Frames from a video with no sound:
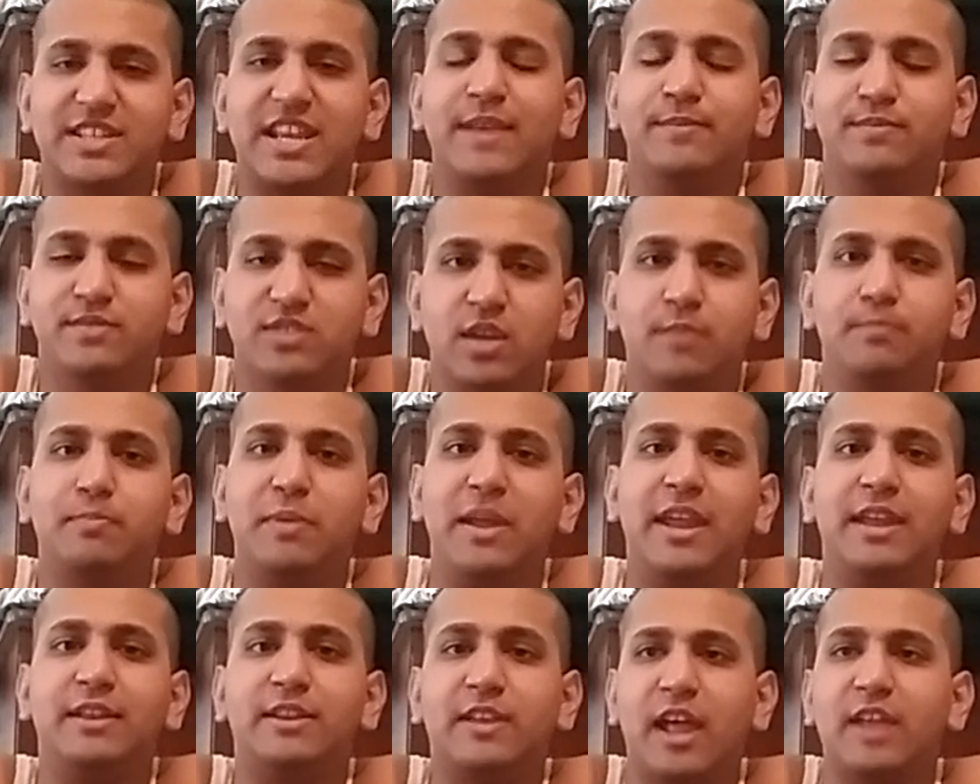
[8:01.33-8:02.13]
seems to
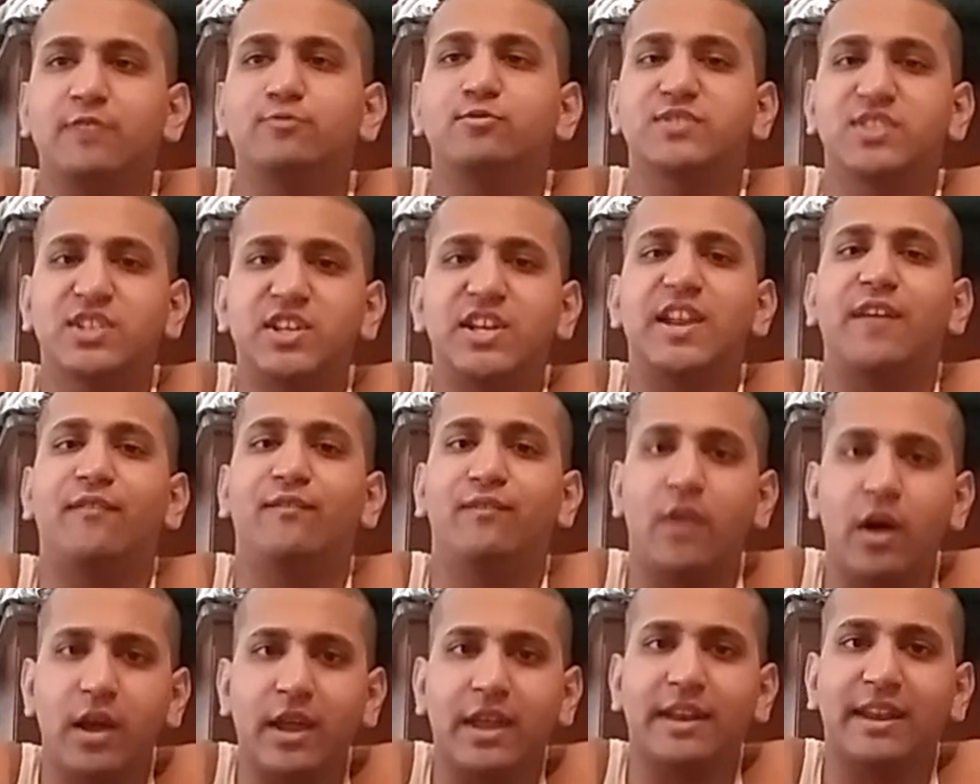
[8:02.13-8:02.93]
be. That's what's gonna
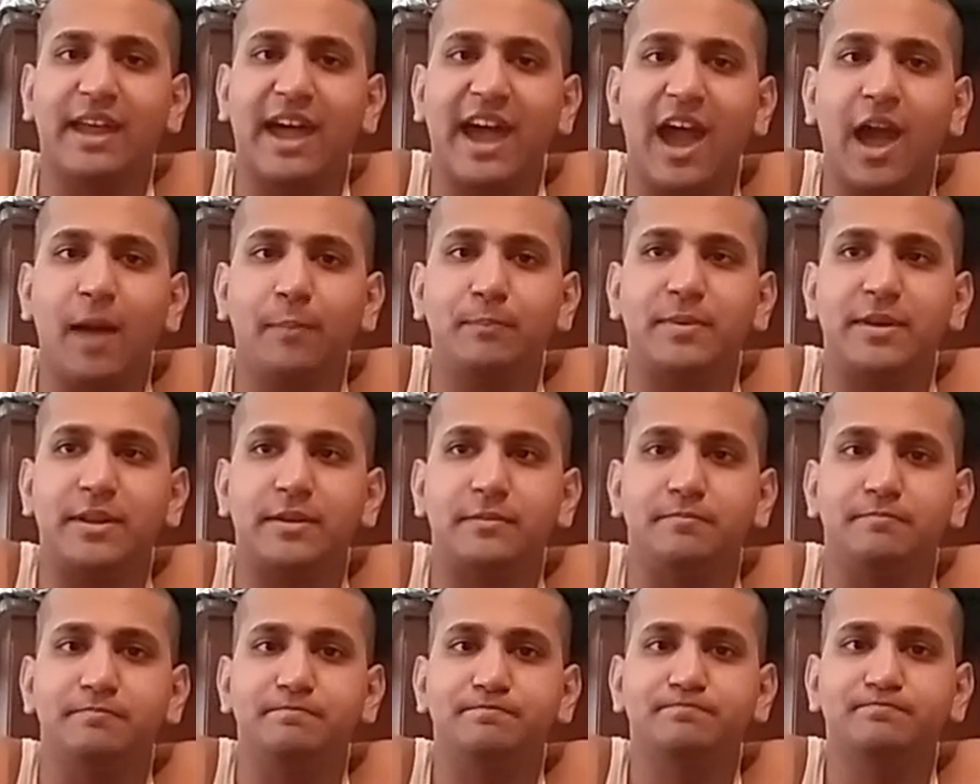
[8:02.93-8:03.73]
fucking
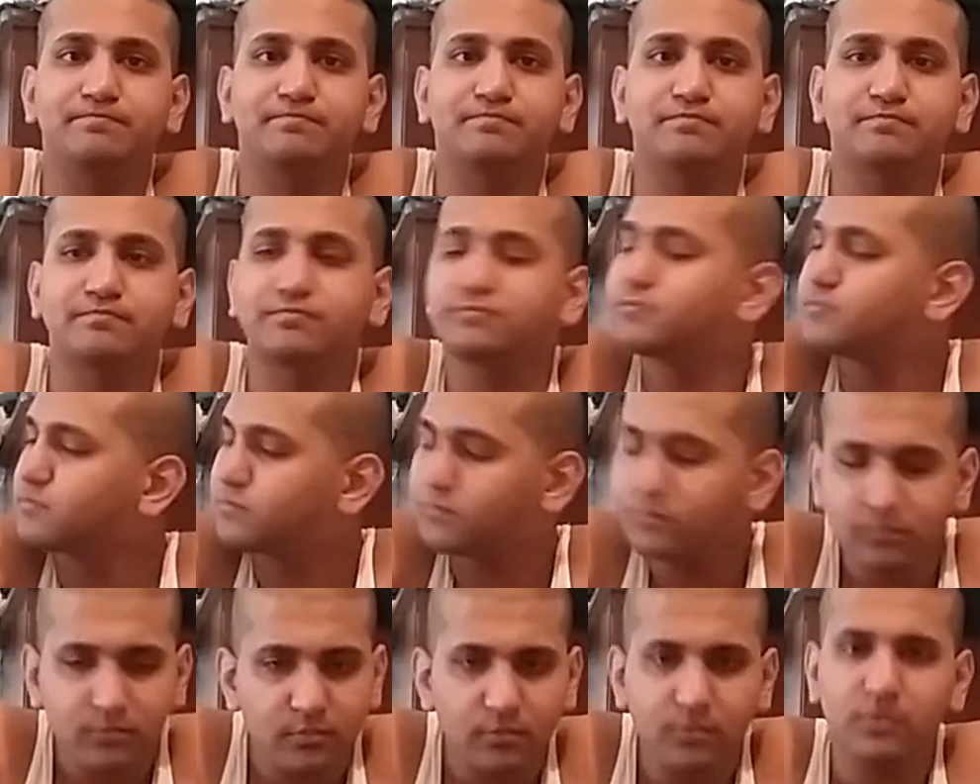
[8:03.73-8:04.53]
happen.
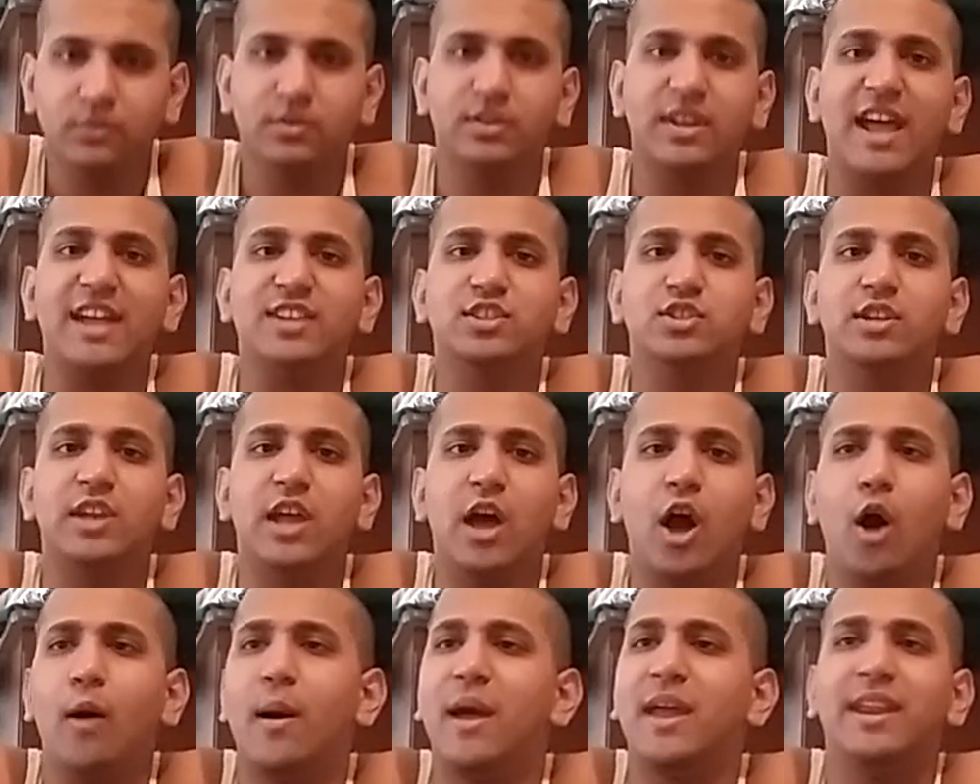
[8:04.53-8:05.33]
That's
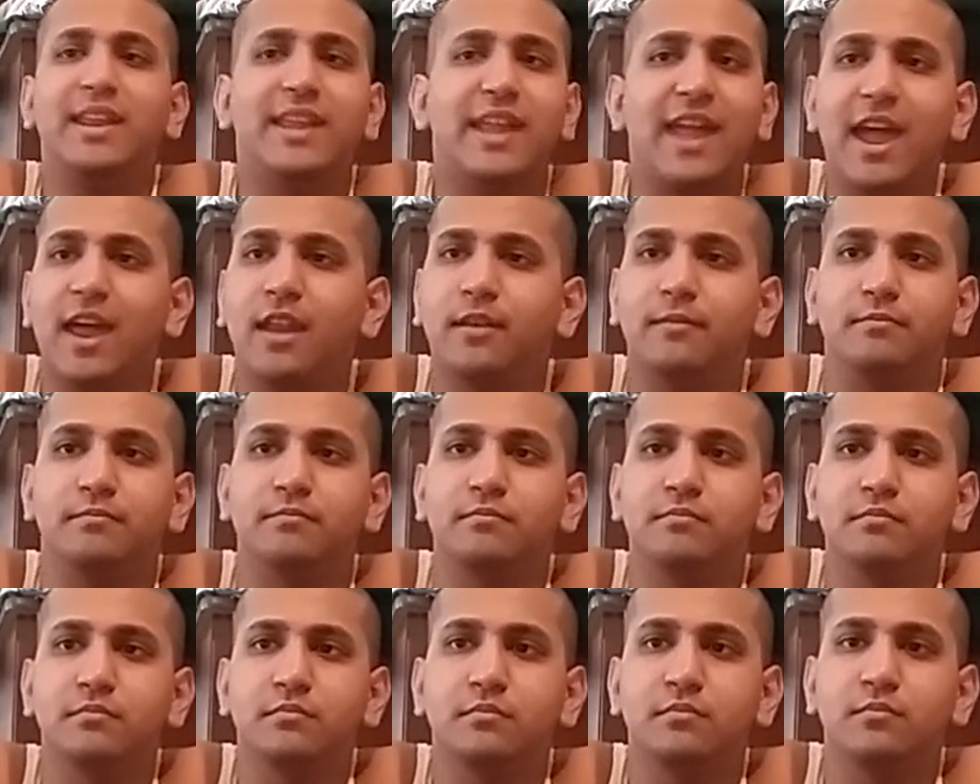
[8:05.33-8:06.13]
gonna help. And again,
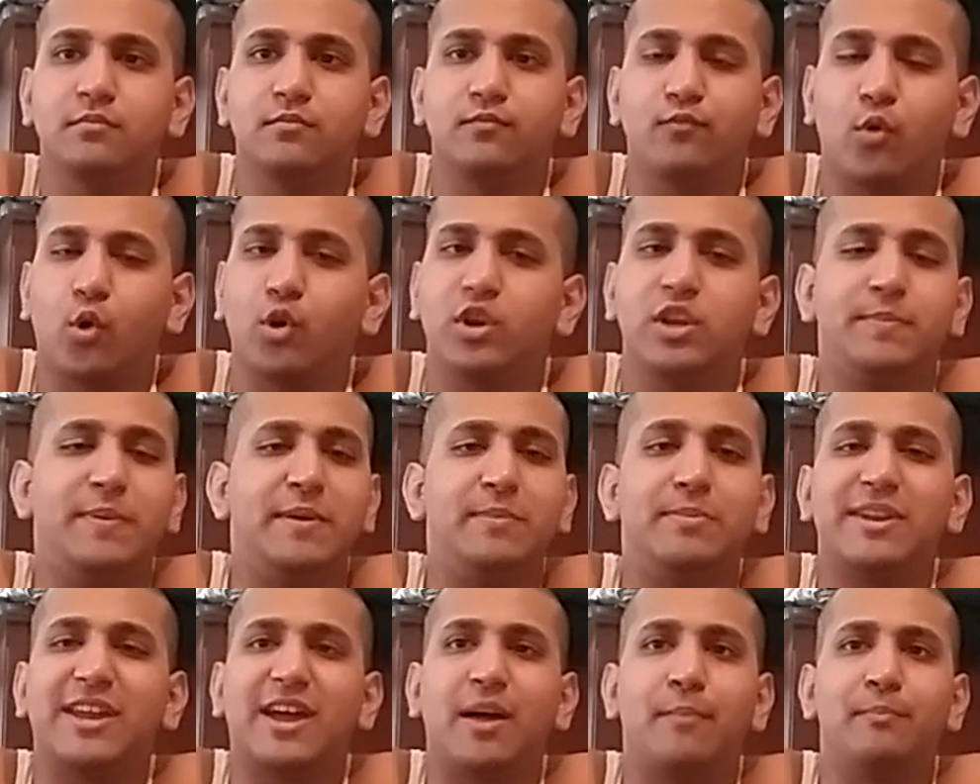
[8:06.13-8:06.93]
for you
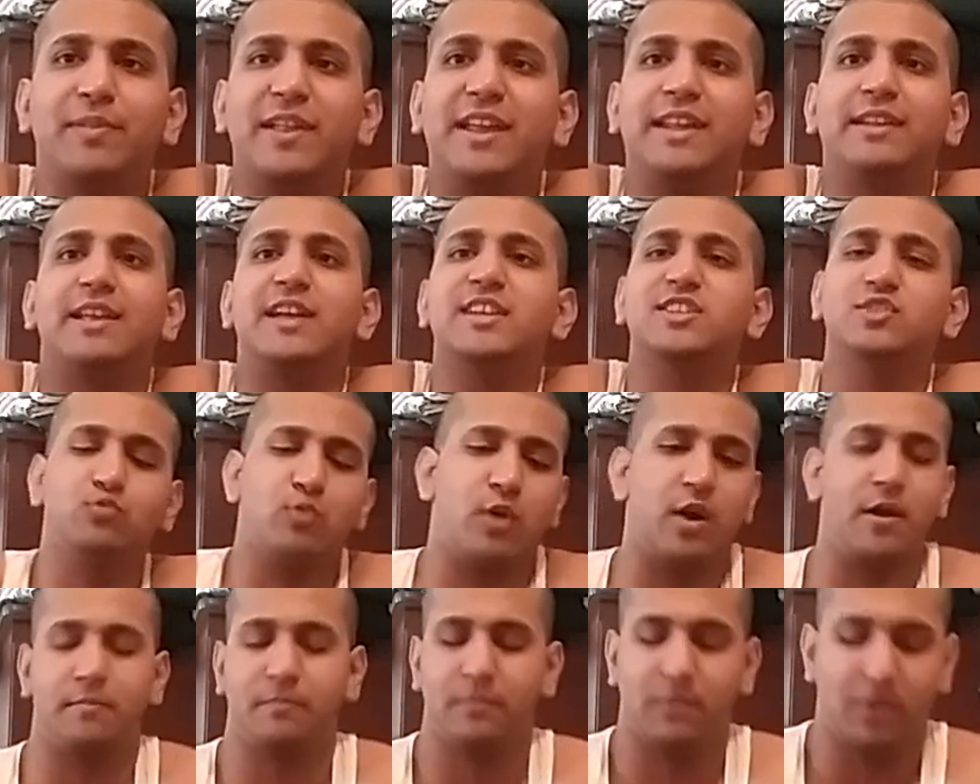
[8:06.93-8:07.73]
people that complain, guess
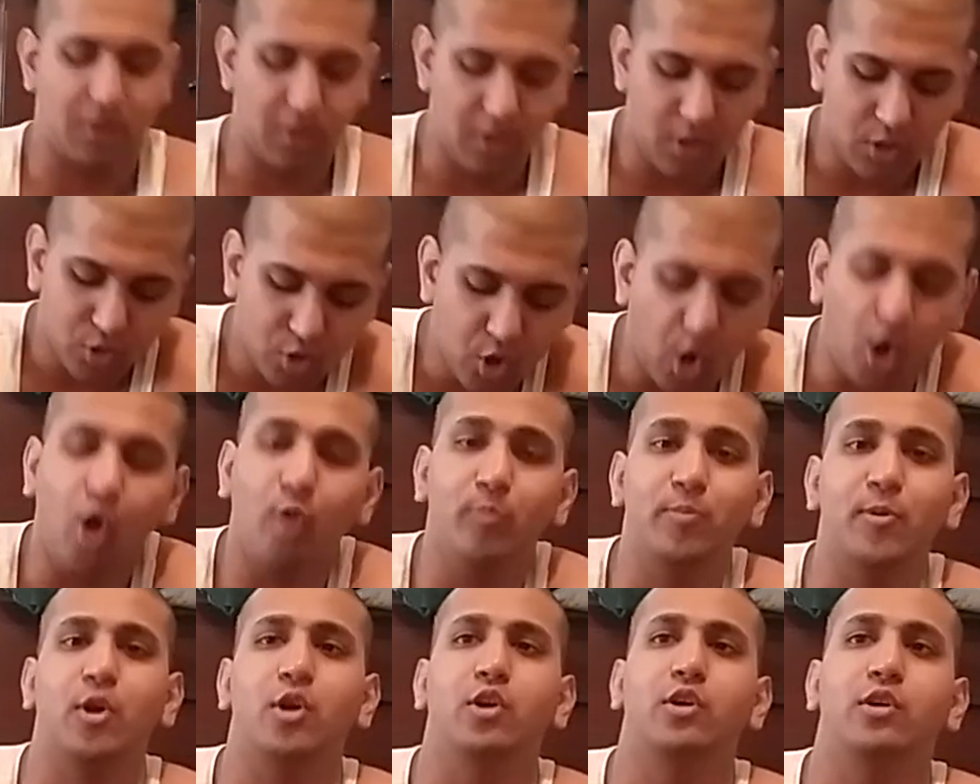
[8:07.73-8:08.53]
what?
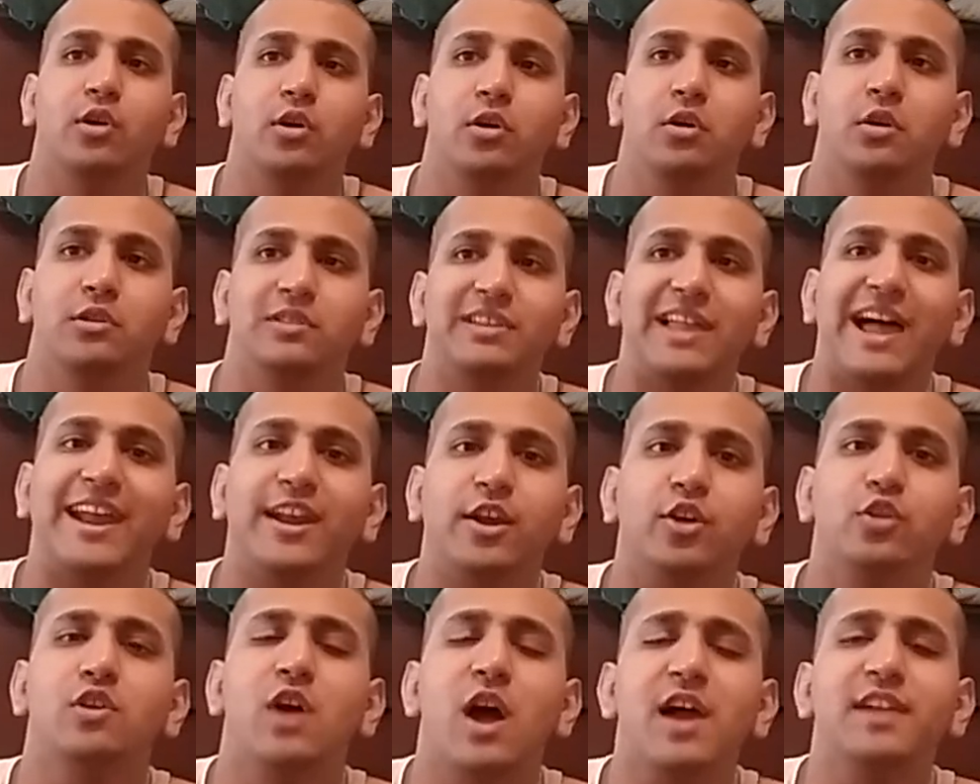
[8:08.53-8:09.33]
Goldberg,
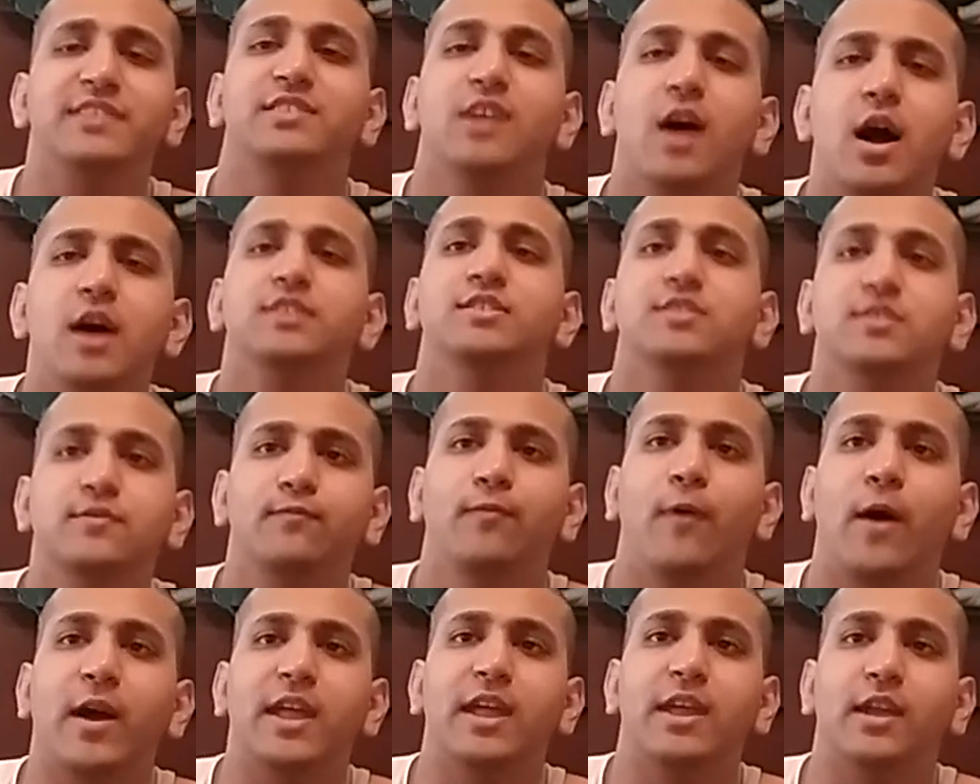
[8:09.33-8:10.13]
like or not, does
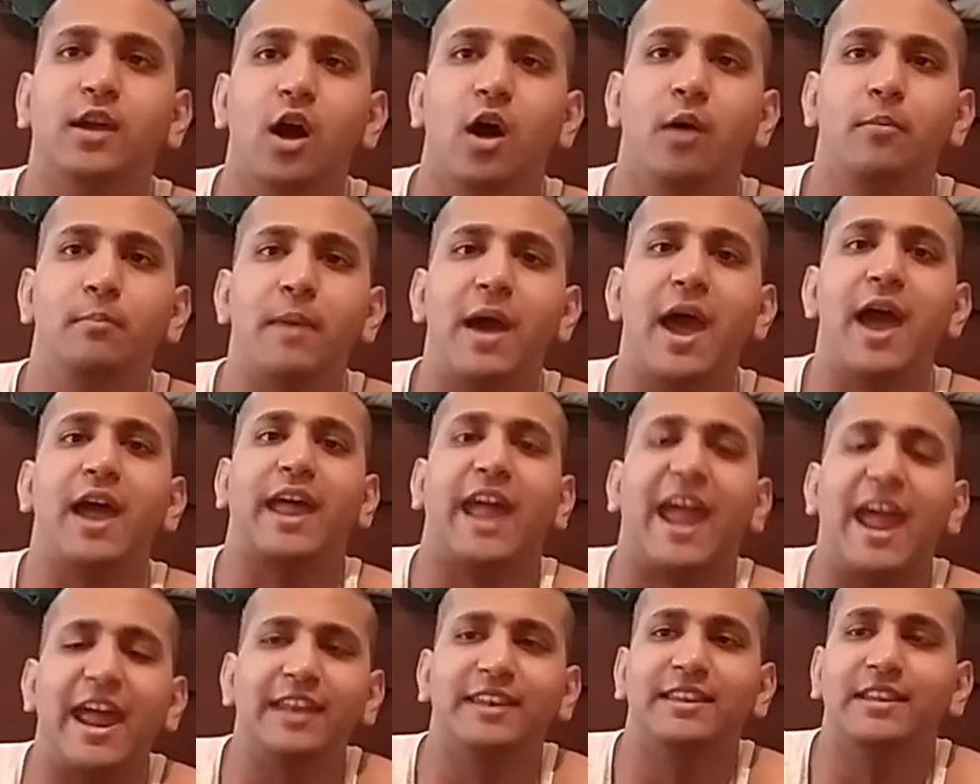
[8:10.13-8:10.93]
fucking come
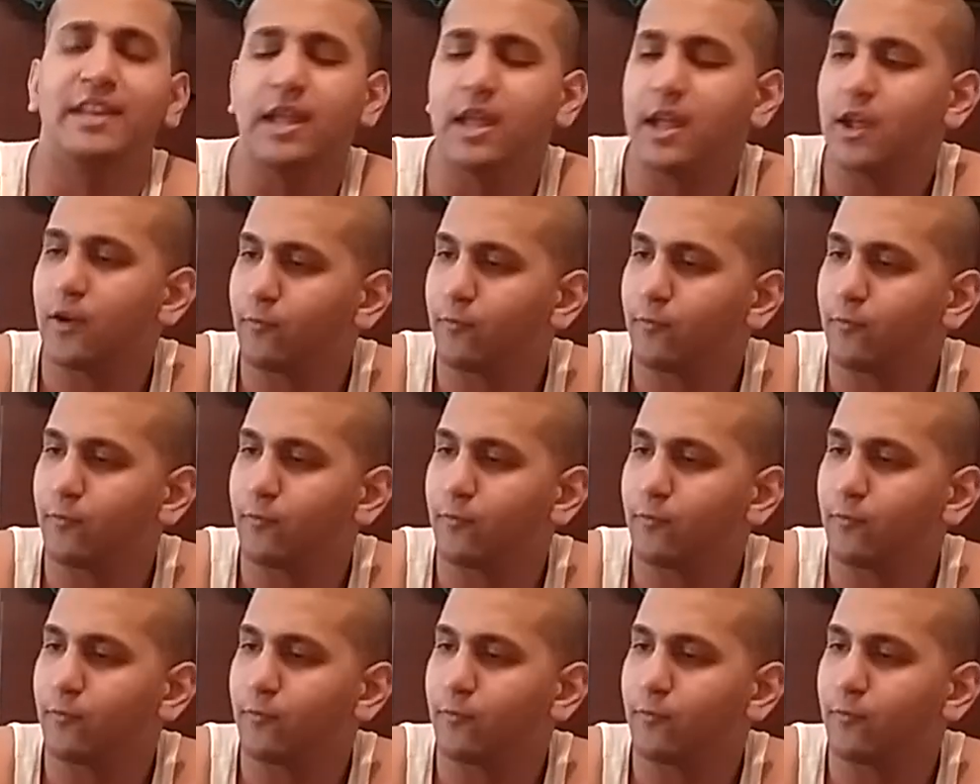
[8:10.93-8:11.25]
back and